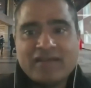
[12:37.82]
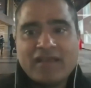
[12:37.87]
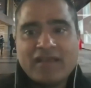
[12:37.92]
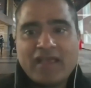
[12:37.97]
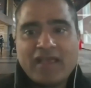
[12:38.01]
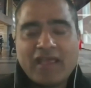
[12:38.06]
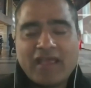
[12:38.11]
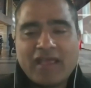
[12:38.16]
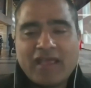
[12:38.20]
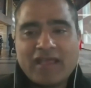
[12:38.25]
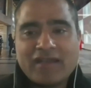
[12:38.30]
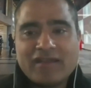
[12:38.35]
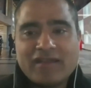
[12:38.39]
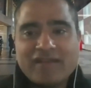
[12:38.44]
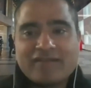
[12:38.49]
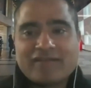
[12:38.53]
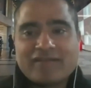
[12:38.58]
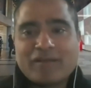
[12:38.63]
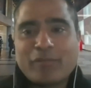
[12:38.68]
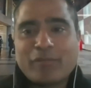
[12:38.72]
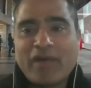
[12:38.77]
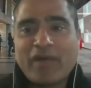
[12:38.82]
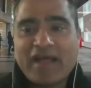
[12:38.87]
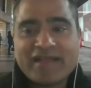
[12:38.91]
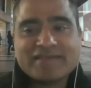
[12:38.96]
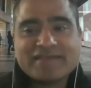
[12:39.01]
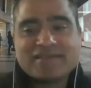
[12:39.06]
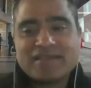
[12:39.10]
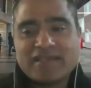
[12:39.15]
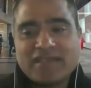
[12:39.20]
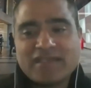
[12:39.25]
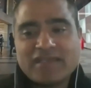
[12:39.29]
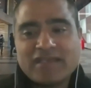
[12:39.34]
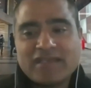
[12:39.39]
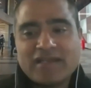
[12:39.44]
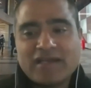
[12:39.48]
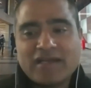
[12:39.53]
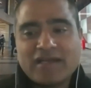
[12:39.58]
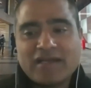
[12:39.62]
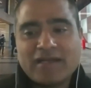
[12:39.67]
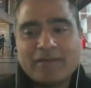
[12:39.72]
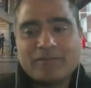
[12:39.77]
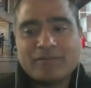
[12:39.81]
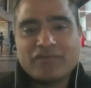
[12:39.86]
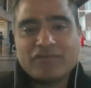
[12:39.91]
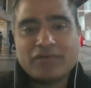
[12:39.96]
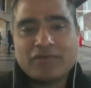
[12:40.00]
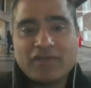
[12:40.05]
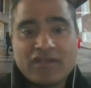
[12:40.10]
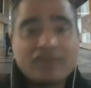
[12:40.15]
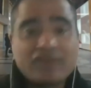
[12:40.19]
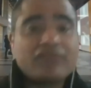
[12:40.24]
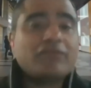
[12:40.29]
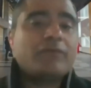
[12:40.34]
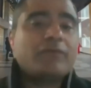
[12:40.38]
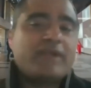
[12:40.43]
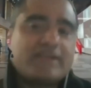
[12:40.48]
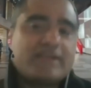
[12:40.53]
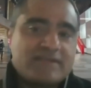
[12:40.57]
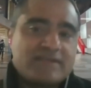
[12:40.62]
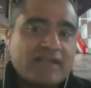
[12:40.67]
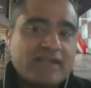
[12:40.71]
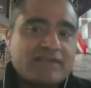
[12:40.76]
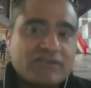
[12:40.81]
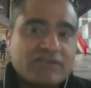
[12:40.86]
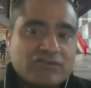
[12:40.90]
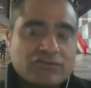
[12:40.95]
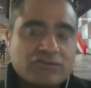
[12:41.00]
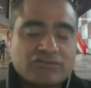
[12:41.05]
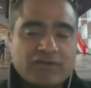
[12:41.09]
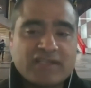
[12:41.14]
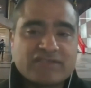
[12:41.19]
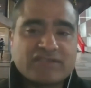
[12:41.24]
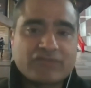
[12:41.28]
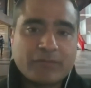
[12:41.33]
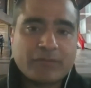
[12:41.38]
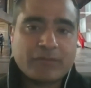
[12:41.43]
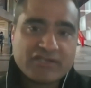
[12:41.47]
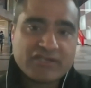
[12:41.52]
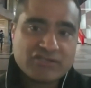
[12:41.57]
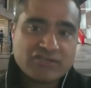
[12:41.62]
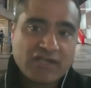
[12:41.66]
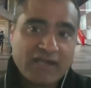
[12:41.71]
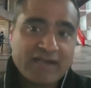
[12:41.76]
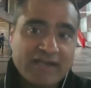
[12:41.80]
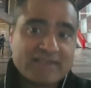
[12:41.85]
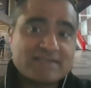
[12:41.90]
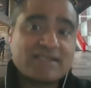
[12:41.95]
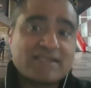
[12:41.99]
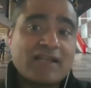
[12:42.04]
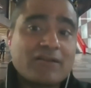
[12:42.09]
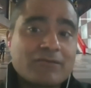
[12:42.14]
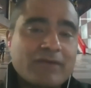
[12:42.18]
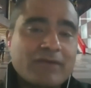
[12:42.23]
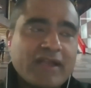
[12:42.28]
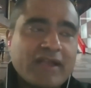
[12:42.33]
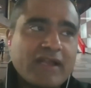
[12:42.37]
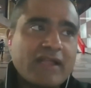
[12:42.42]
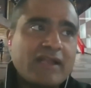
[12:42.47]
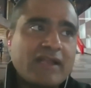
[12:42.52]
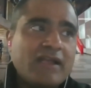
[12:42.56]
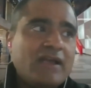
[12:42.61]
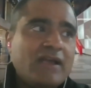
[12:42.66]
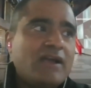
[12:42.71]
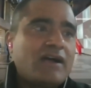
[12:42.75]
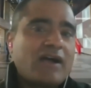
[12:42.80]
And its capacity to influence that digital transformation and accelerate it,